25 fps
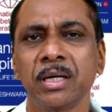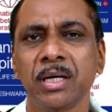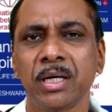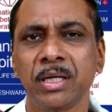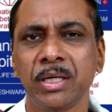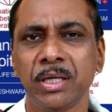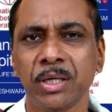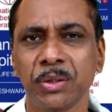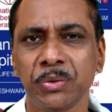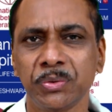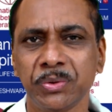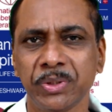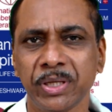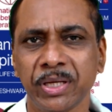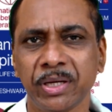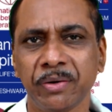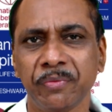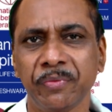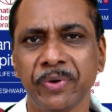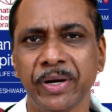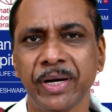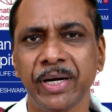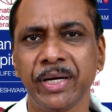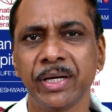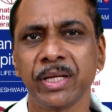cut down their
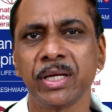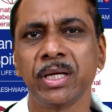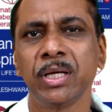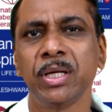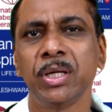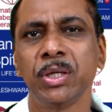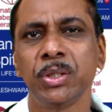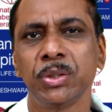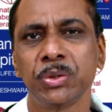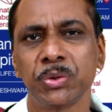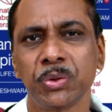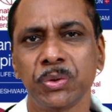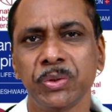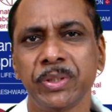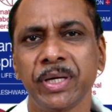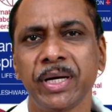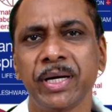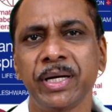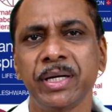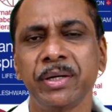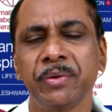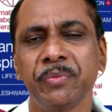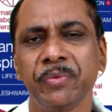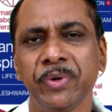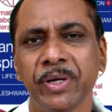weight so
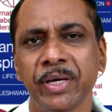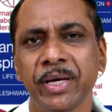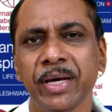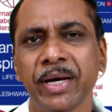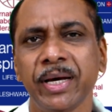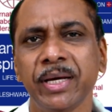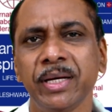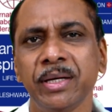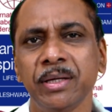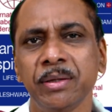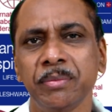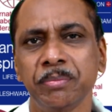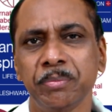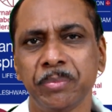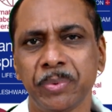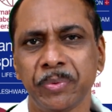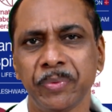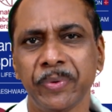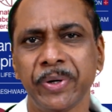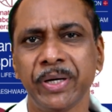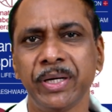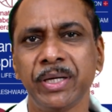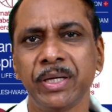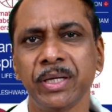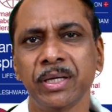that we can
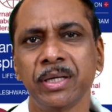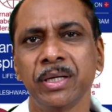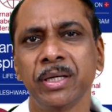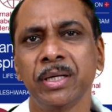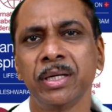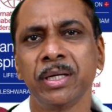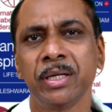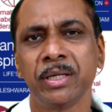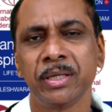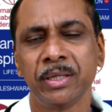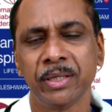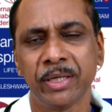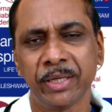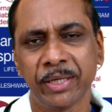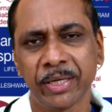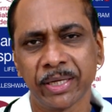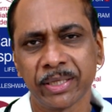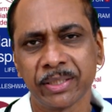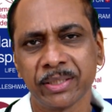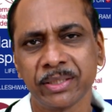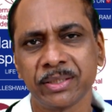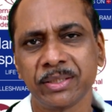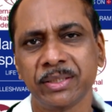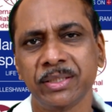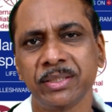prevent,
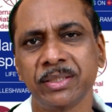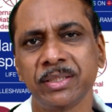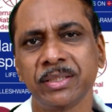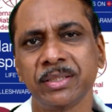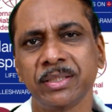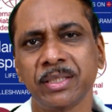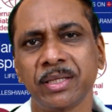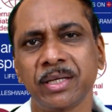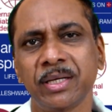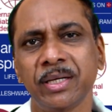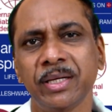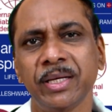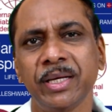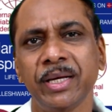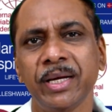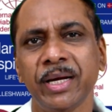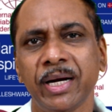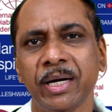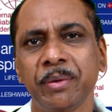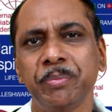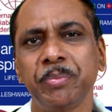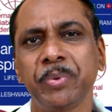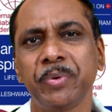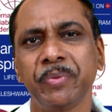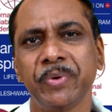detect this disease early
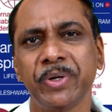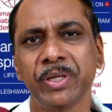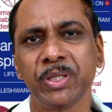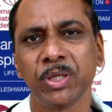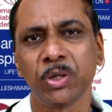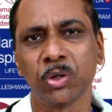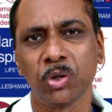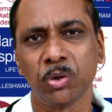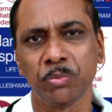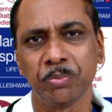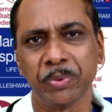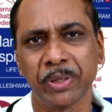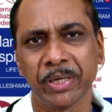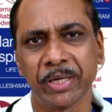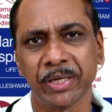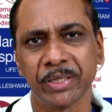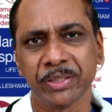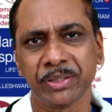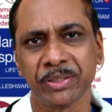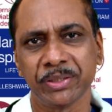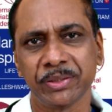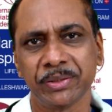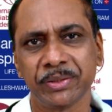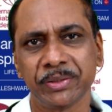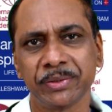and prevent the
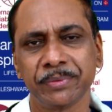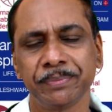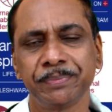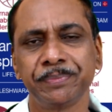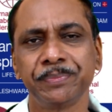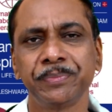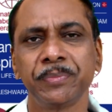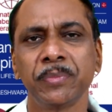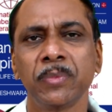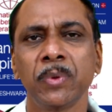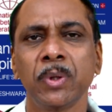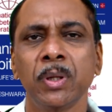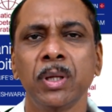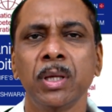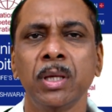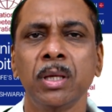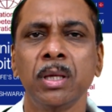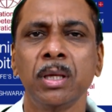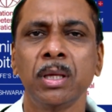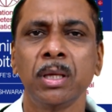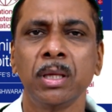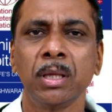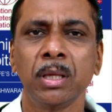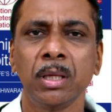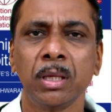complications.
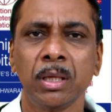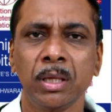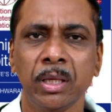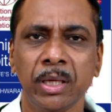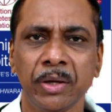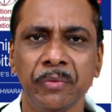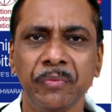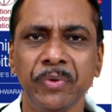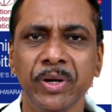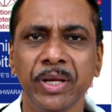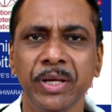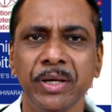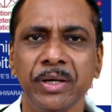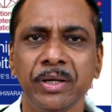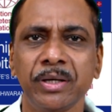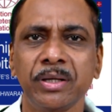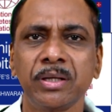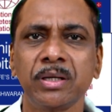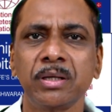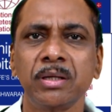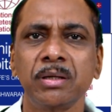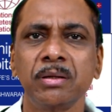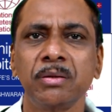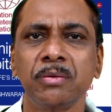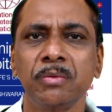Every
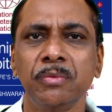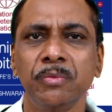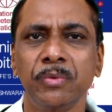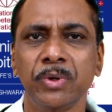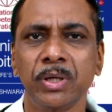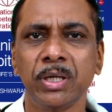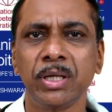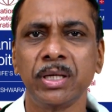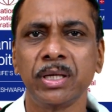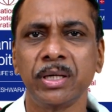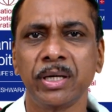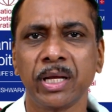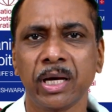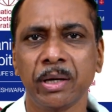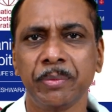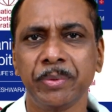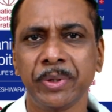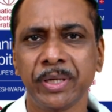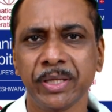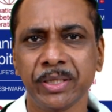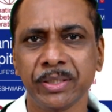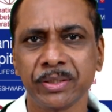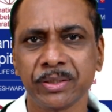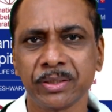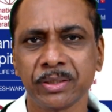year, World
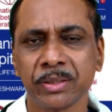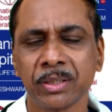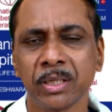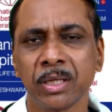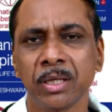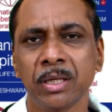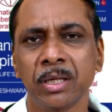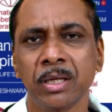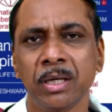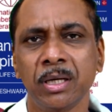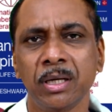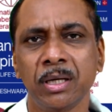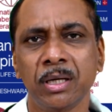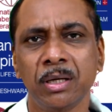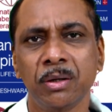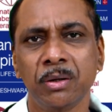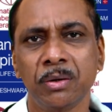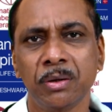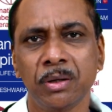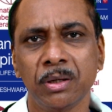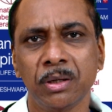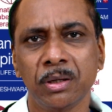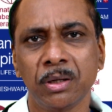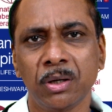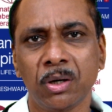Diabetes, uh,
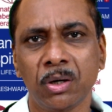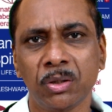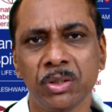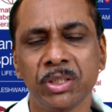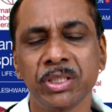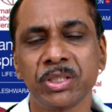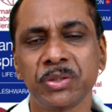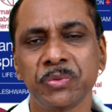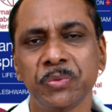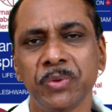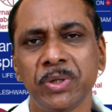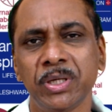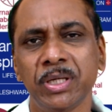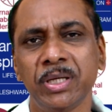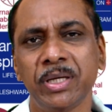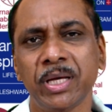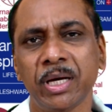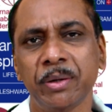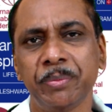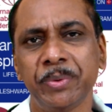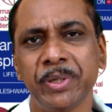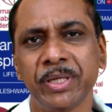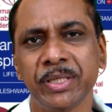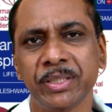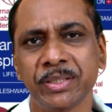on this World
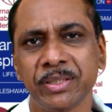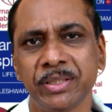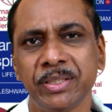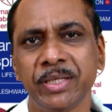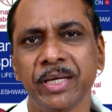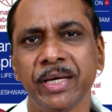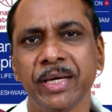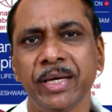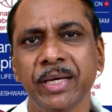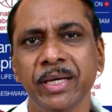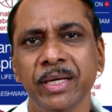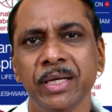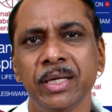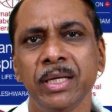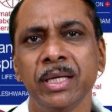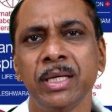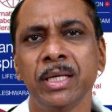Diabetes Day,